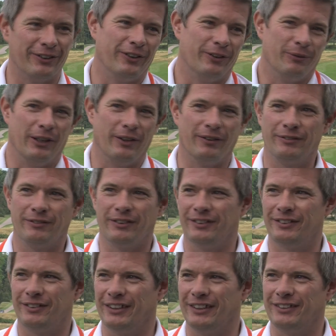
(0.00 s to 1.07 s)
thought, well,
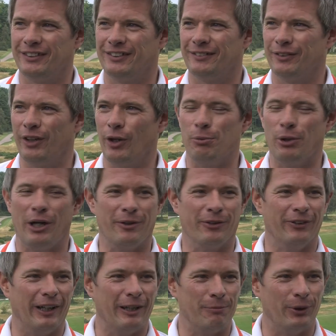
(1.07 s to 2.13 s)
it's no
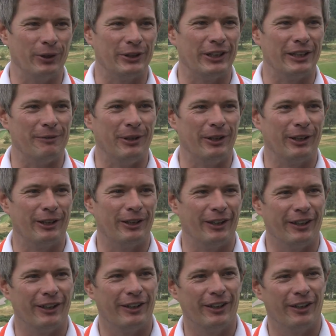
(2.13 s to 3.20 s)
brainer really, put a team in
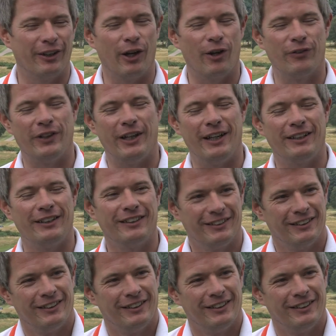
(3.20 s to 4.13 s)
the golf day and